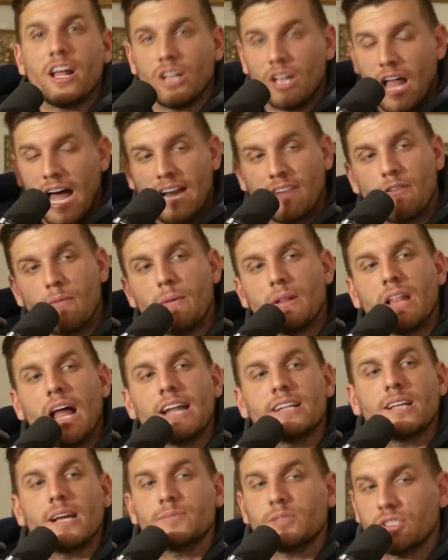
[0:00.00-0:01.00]
a lot of them, a lot
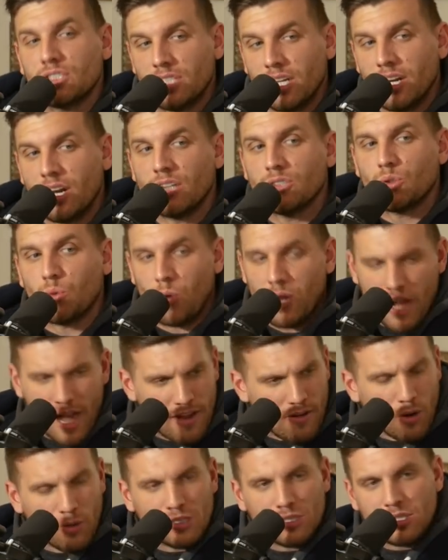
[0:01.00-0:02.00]
of times I'll see it on Twitter. I
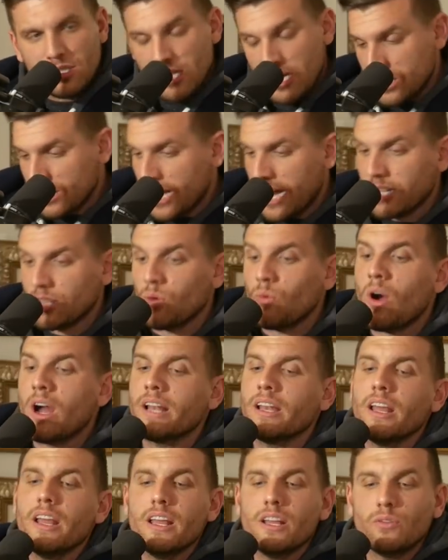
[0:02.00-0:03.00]
always cite the
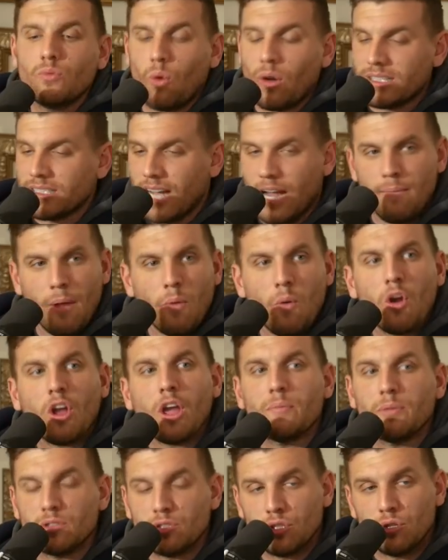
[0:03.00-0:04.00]
one. Yeah. One time I woke
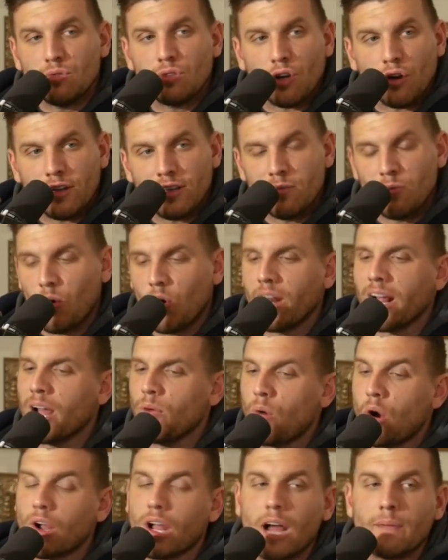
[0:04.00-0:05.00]
up, it was 2.30 in the morning. I
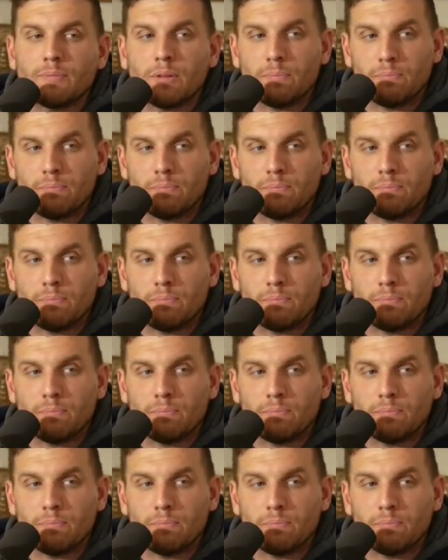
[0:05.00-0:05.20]
woke up